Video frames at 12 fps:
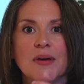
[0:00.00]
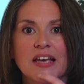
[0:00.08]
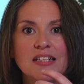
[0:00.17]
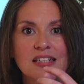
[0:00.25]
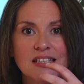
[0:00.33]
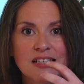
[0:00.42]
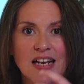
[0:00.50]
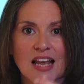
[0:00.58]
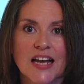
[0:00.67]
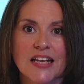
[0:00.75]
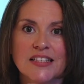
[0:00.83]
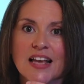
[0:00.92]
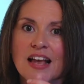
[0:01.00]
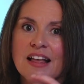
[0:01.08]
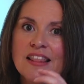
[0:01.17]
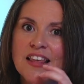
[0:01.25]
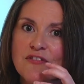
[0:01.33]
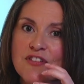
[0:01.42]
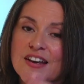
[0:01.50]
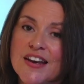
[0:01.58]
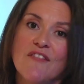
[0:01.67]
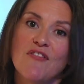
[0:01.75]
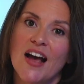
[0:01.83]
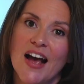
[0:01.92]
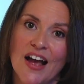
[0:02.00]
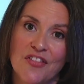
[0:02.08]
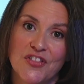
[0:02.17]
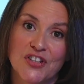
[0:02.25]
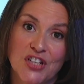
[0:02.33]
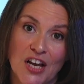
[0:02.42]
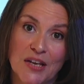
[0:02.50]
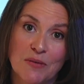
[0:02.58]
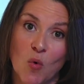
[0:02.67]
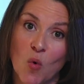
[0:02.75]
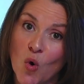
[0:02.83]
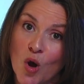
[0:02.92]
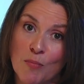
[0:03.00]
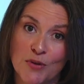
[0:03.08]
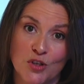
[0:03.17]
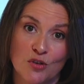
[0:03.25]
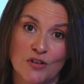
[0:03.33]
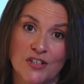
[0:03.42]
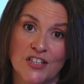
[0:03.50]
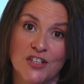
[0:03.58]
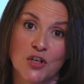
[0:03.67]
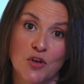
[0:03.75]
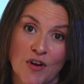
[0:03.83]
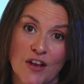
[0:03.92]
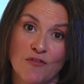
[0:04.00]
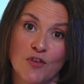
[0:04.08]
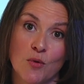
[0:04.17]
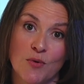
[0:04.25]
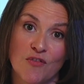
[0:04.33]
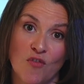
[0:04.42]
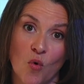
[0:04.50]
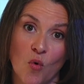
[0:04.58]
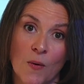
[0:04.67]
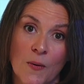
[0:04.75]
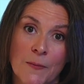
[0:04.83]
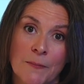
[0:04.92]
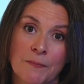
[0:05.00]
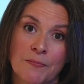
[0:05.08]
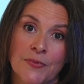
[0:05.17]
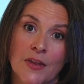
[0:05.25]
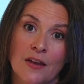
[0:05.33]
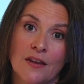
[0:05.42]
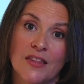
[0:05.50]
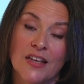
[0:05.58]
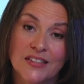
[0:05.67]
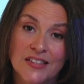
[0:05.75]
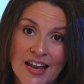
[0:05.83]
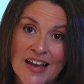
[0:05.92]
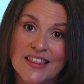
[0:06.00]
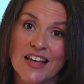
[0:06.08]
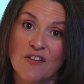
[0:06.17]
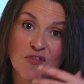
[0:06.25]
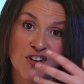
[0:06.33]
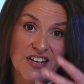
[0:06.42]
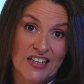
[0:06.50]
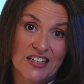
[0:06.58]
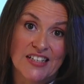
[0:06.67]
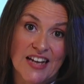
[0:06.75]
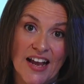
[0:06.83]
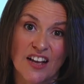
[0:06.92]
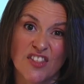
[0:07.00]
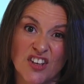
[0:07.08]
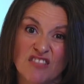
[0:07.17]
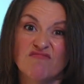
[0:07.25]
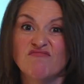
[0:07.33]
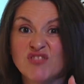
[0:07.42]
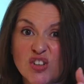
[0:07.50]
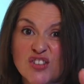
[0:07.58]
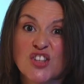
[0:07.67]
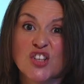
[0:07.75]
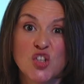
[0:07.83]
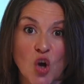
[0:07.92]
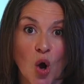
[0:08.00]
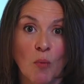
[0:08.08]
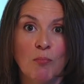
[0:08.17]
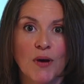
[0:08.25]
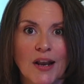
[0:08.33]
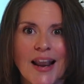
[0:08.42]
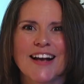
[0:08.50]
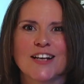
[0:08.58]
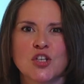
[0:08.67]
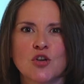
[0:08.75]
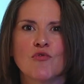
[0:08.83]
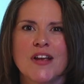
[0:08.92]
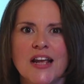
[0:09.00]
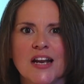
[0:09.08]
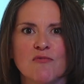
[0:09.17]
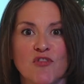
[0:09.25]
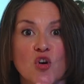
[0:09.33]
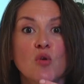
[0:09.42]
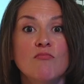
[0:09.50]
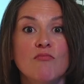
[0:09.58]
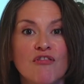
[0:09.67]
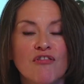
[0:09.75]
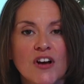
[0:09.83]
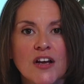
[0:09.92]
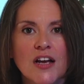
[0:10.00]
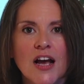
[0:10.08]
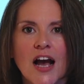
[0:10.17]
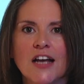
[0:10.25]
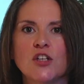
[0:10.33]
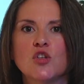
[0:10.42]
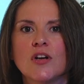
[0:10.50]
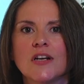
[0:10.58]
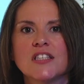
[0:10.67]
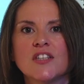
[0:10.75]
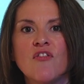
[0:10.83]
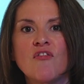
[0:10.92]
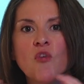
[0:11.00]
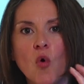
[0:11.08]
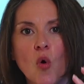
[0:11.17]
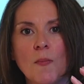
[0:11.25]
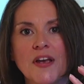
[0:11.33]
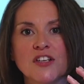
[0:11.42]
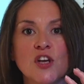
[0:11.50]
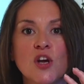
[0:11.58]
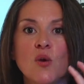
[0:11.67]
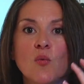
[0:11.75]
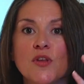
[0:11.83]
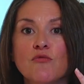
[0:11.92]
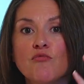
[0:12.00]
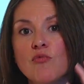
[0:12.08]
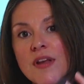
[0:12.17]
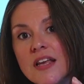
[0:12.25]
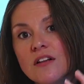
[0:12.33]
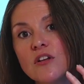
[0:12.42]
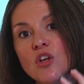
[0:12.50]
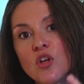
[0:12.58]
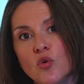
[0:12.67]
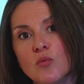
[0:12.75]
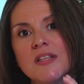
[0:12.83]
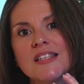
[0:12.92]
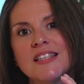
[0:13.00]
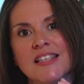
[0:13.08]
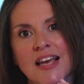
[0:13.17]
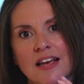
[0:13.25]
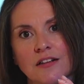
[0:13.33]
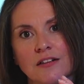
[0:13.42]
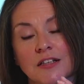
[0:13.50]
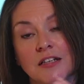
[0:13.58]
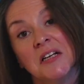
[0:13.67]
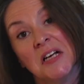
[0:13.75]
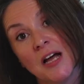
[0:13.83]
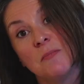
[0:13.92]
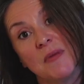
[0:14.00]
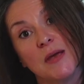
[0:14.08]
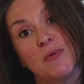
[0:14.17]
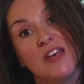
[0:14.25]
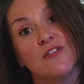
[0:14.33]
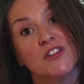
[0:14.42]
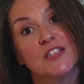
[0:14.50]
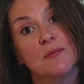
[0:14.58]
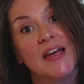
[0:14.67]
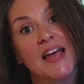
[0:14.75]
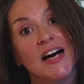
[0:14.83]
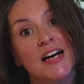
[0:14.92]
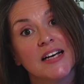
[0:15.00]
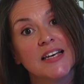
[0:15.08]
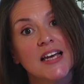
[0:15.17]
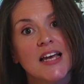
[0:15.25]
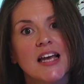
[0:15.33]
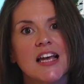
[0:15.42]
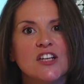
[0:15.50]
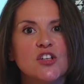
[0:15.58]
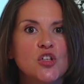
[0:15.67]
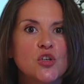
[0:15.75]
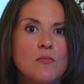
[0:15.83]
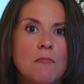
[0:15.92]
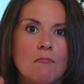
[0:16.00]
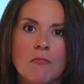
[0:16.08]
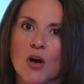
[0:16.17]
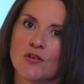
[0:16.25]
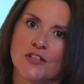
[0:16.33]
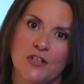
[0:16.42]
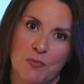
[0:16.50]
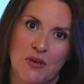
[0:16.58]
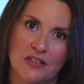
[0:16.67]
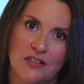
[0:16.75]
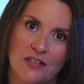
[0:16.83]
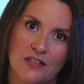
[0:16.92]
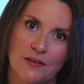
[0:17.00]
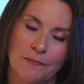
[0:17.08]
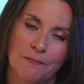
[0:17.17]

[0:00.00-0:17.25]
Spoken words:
into slides they've never had the time or opportunity to create for you before. They'll take that vanilla deck that does the job but lacks creative oomph and transform it with real human skill, and maybe even some AI, into masterpieces.